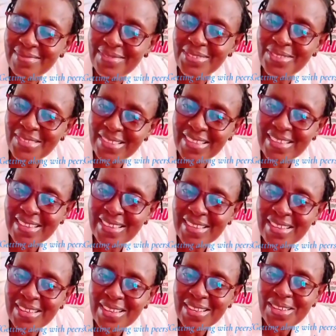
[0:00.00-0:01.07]
You see?
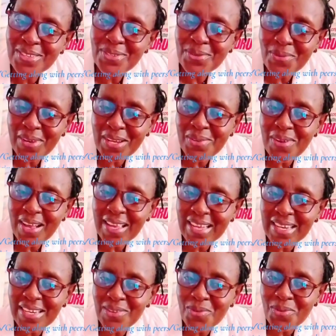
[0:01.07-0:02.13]
So when you are
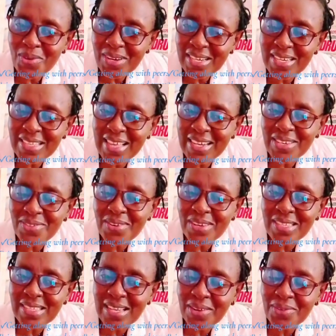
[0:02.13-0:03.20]
getting worried that your
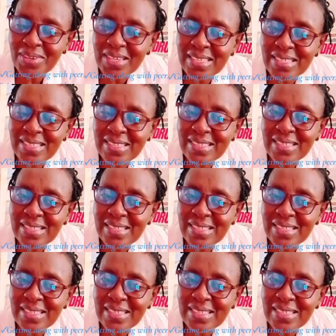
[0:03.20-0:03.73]
child is